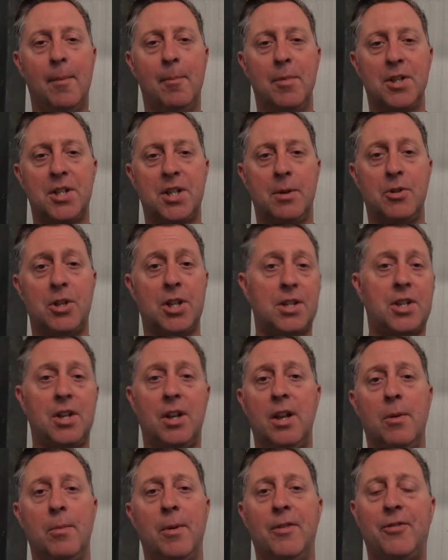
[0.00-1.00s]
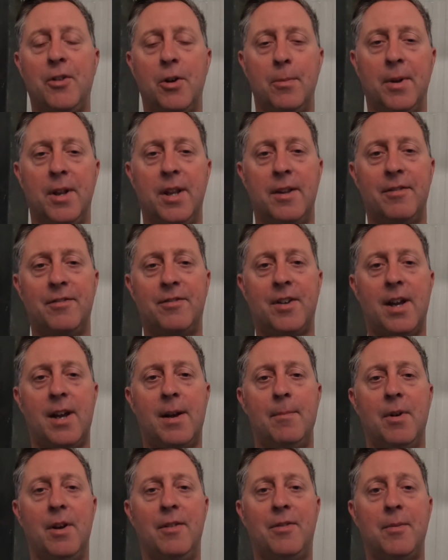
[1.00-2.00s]
So we just do a little bit of filming
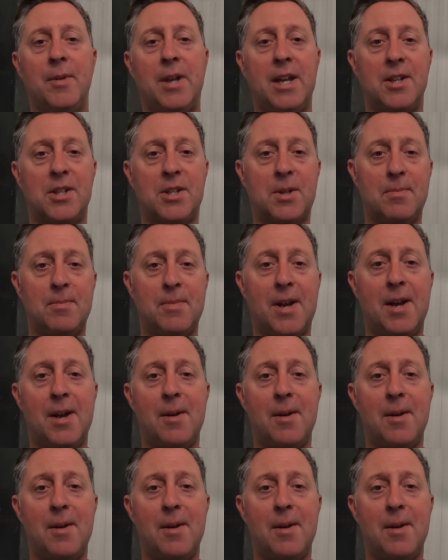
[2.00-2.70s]
of him getting some